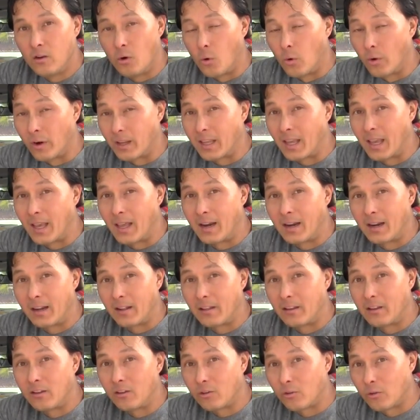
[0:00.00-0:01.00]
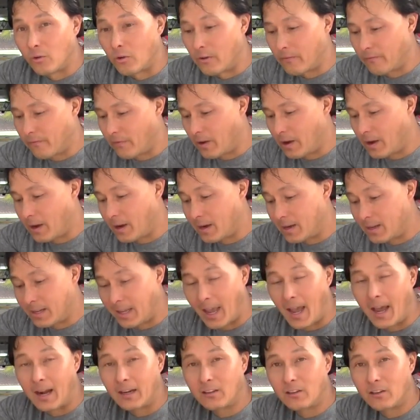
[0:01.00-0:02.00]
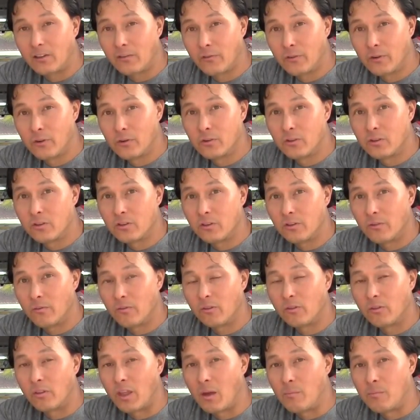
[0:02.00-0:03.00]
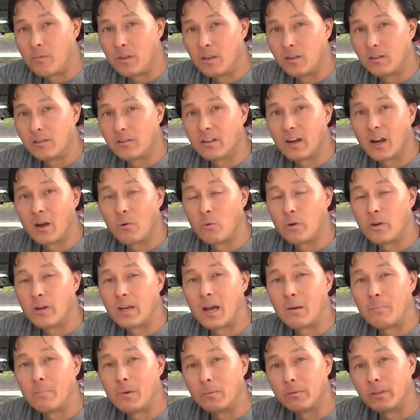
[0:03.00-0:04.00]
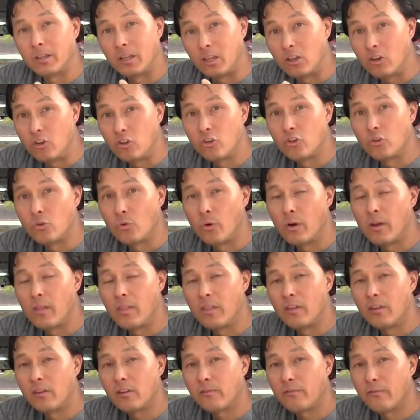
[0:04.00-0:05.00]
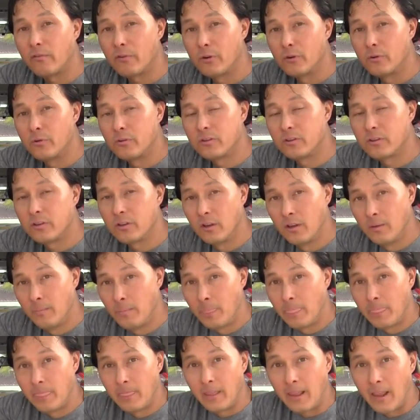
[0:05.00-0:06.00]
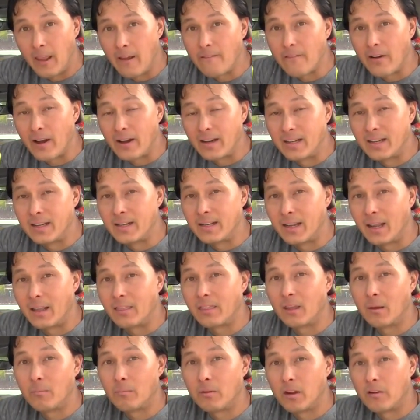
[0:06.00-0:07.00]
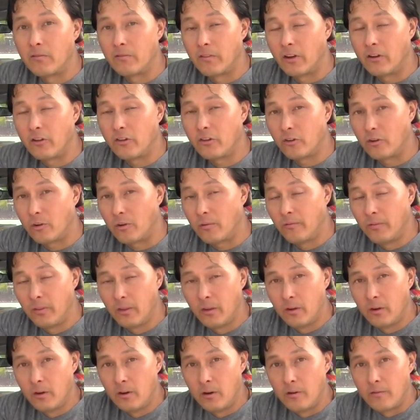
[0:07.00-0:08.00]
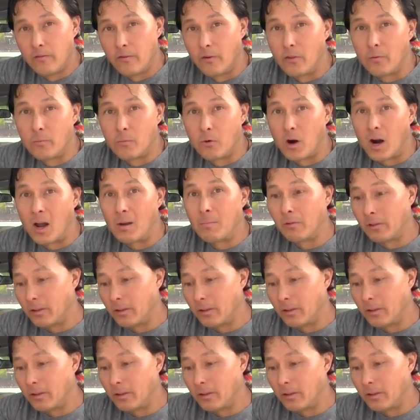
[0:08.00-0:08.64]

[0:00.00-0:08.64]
organically certified cactus fruits, so that means that I would not be able to enjoy this fruit if I didn't get them conventional. Furthermore, I